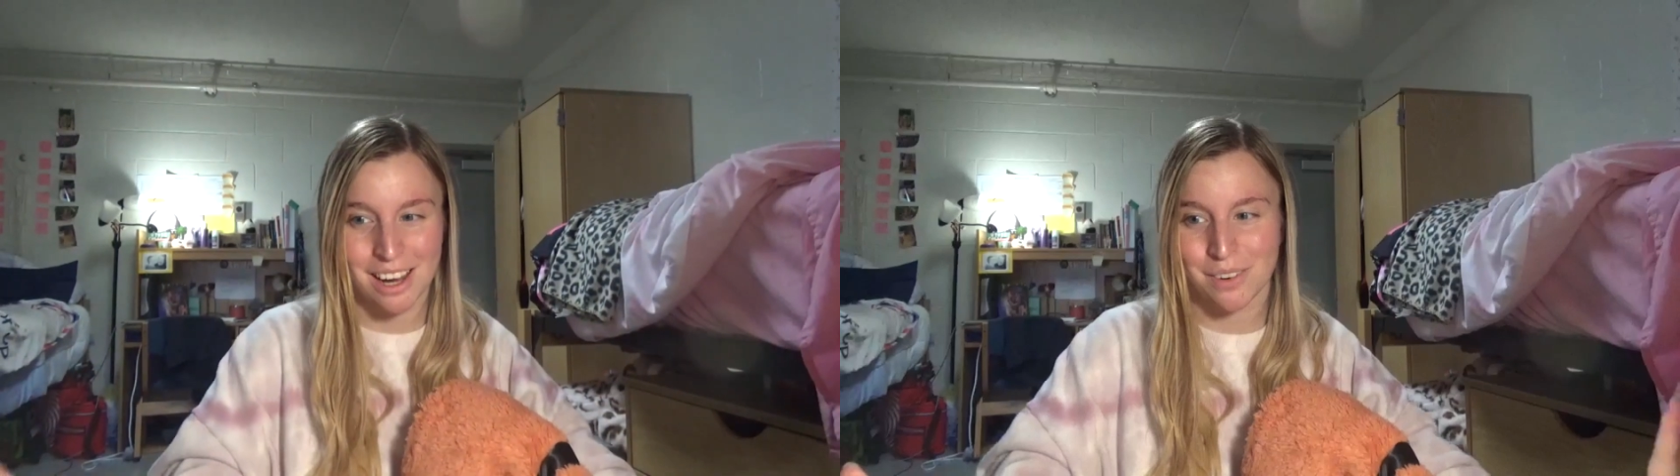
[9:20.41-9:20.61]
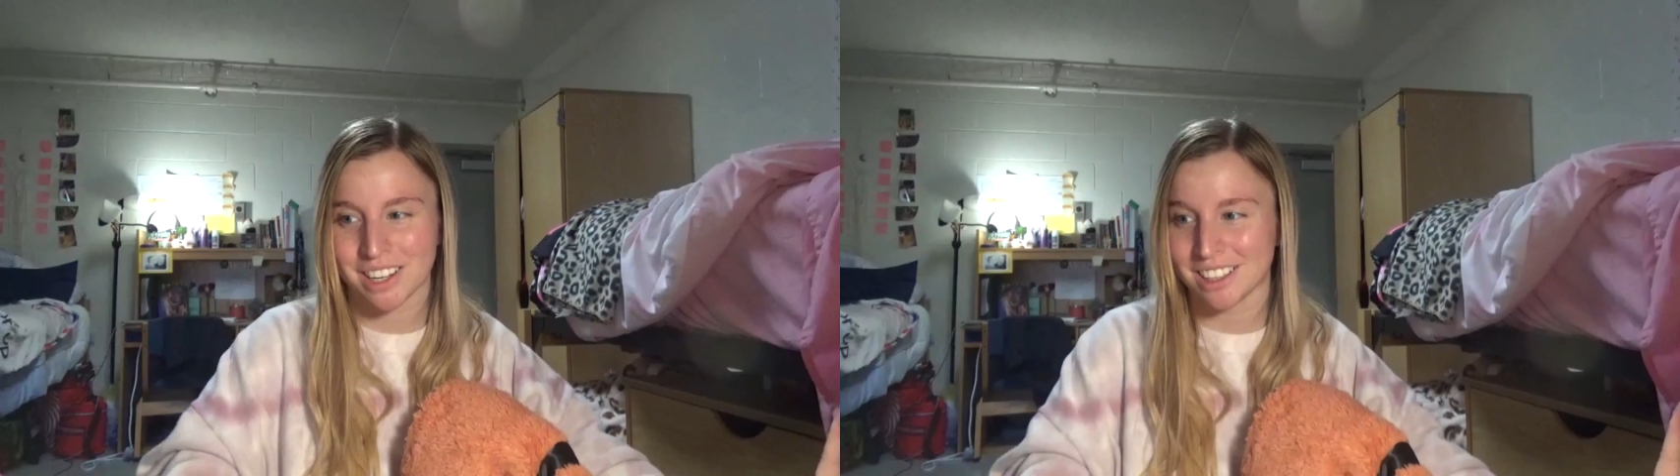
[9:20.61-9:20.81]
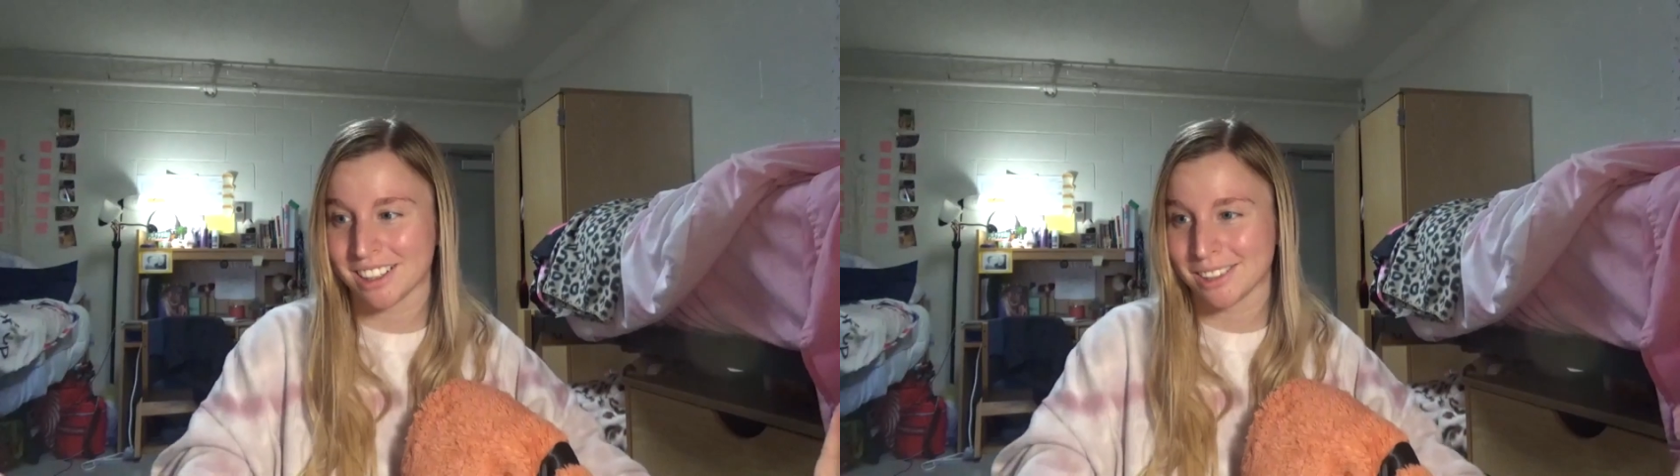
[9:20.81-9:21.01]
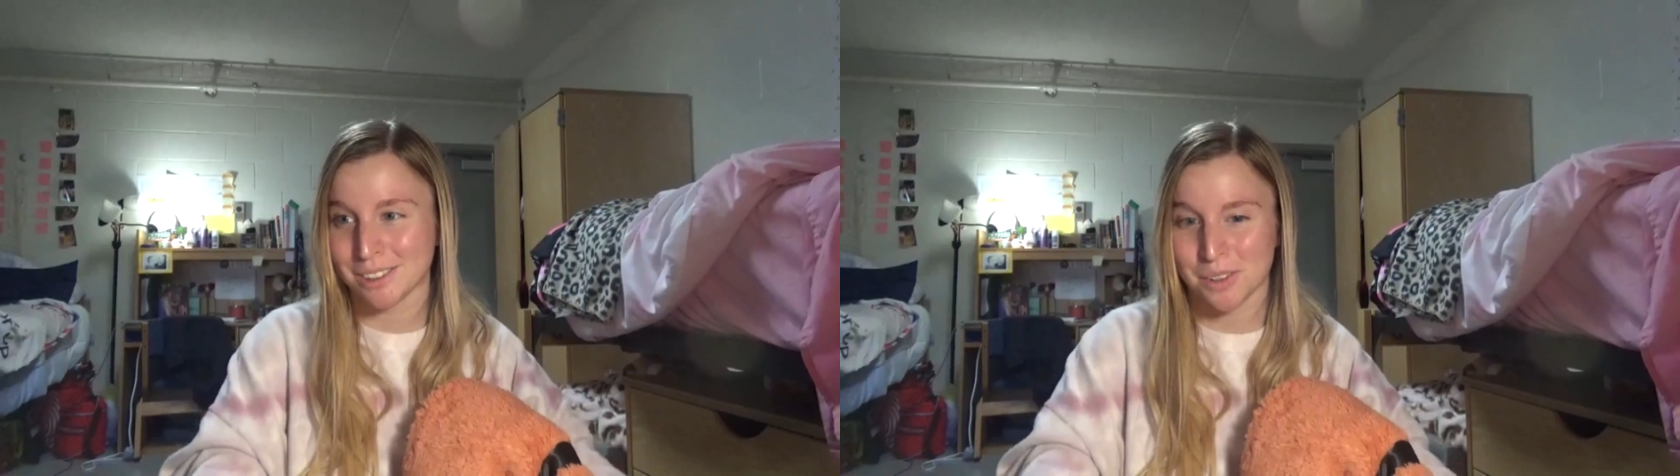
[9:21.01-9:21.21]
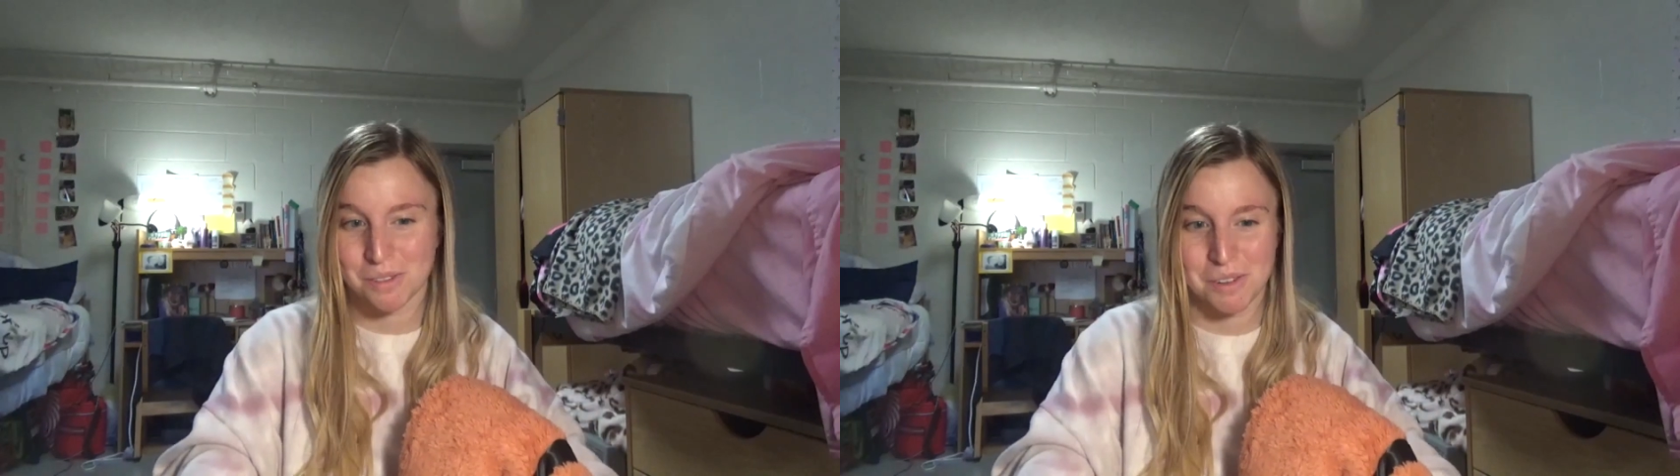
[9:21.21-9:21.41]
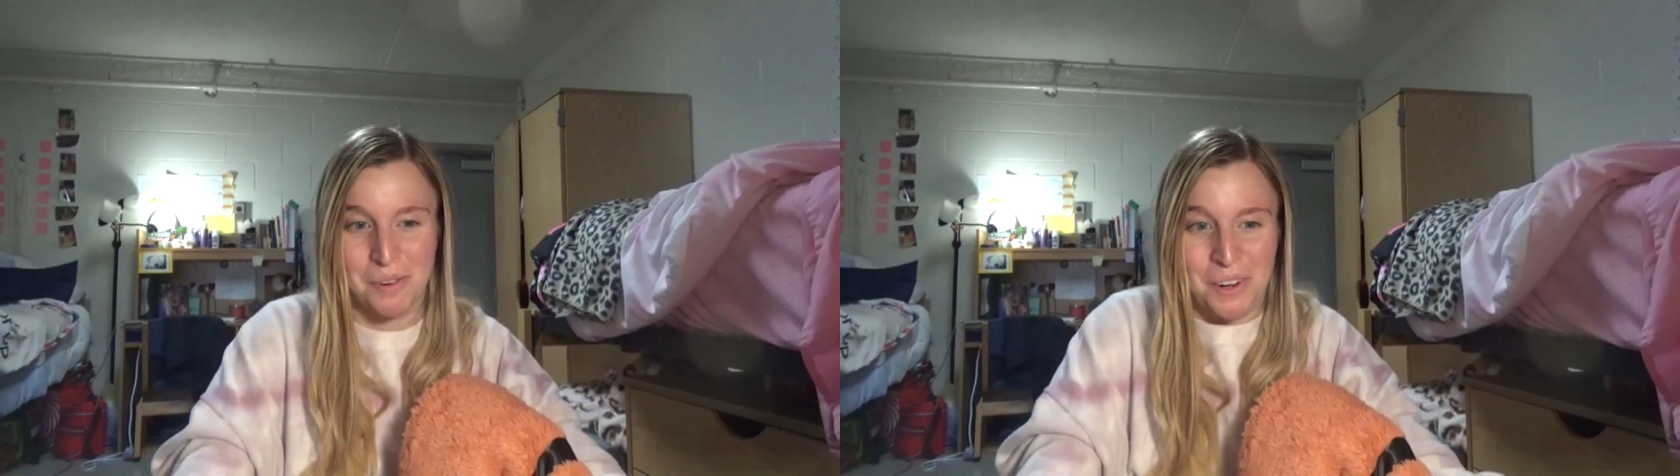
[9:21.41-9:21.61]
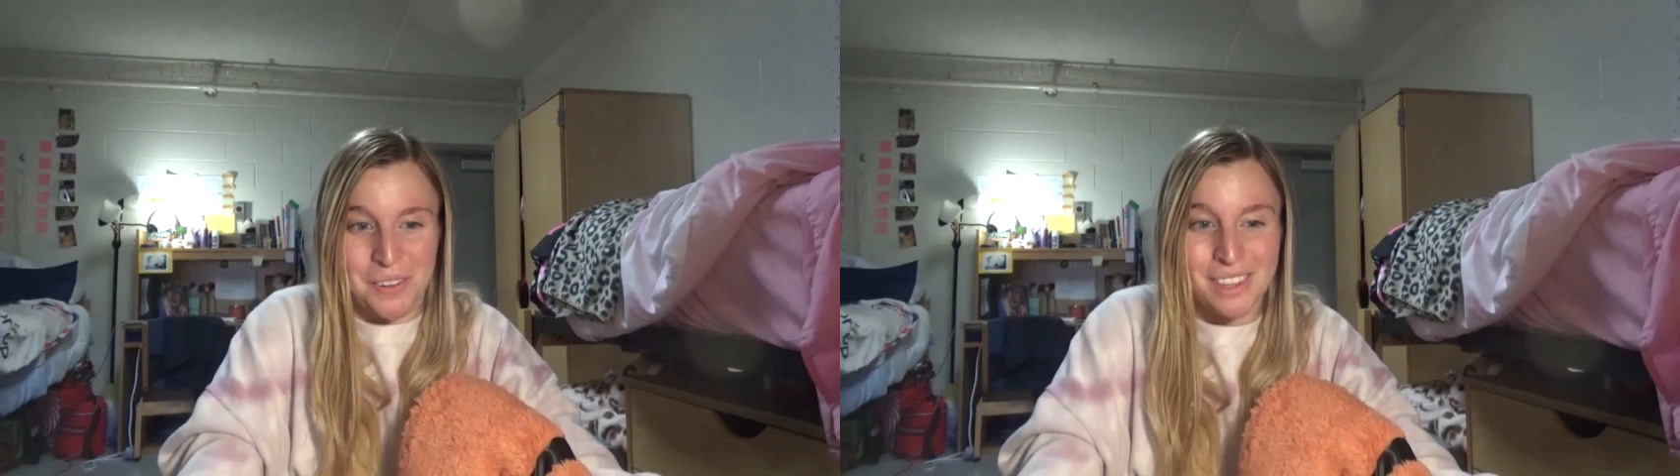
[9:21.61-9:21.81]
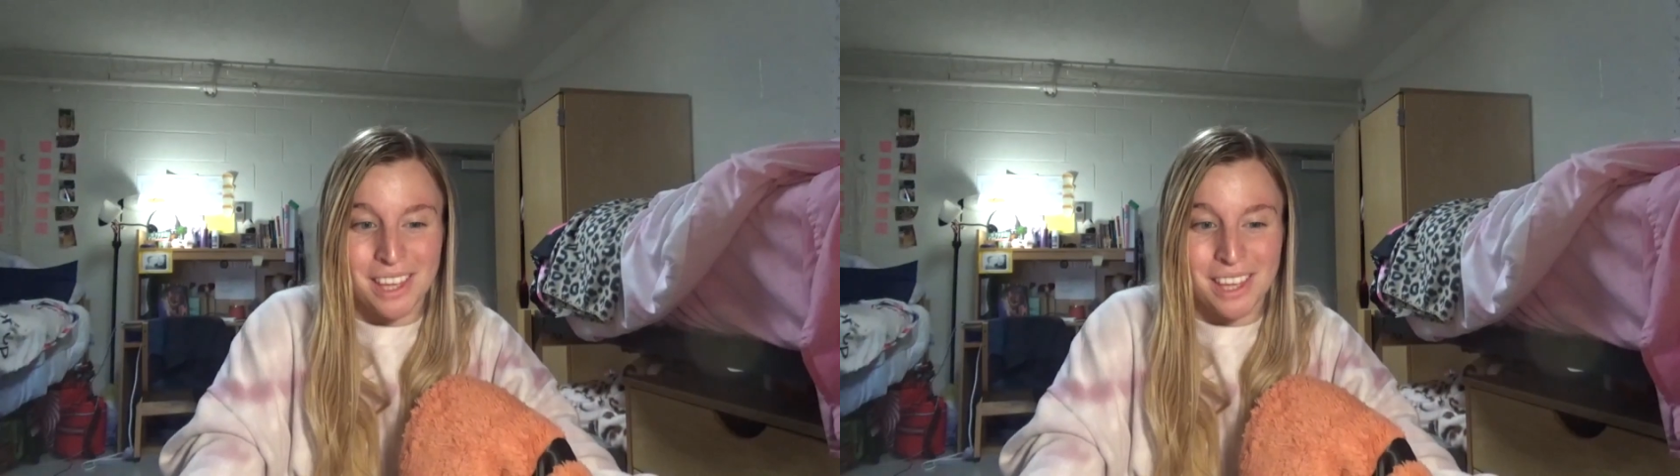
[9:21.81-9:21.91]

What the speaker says: I went a little overboard with